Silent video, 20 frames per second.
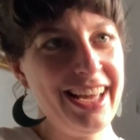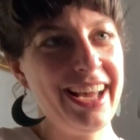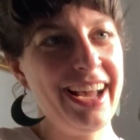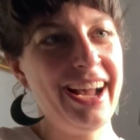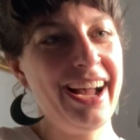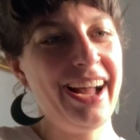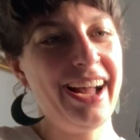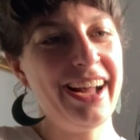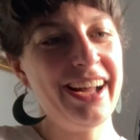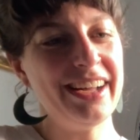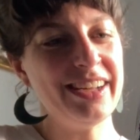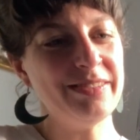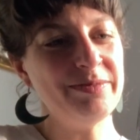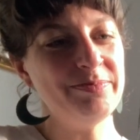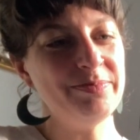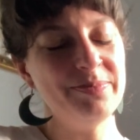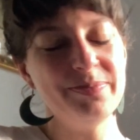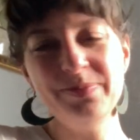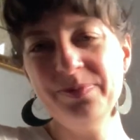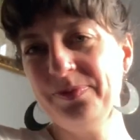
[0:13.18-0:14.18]

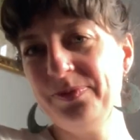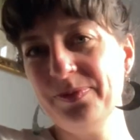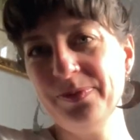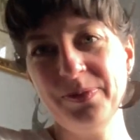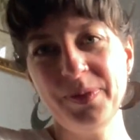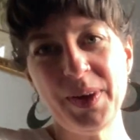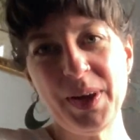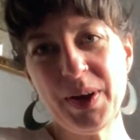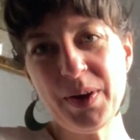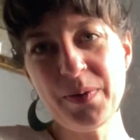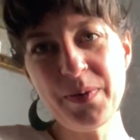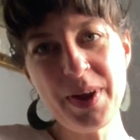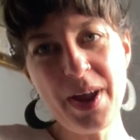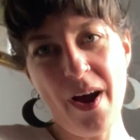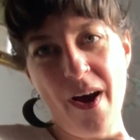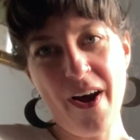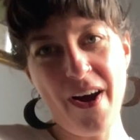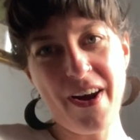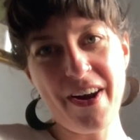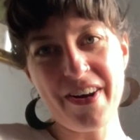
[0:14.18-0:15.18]
Here we
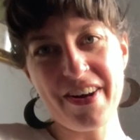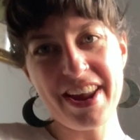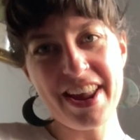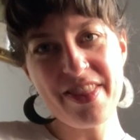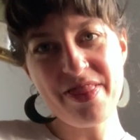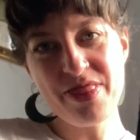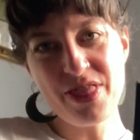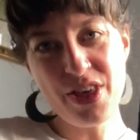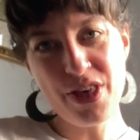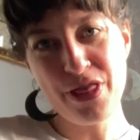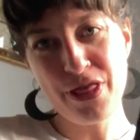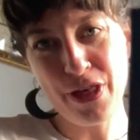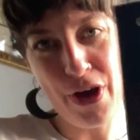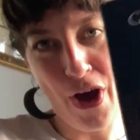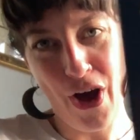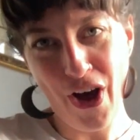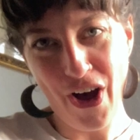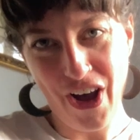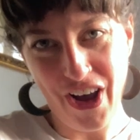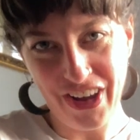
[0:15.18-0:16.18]
are in the
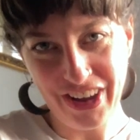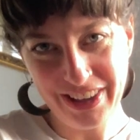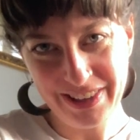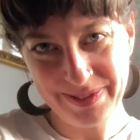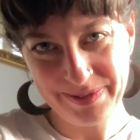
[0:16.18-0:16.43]
thaw.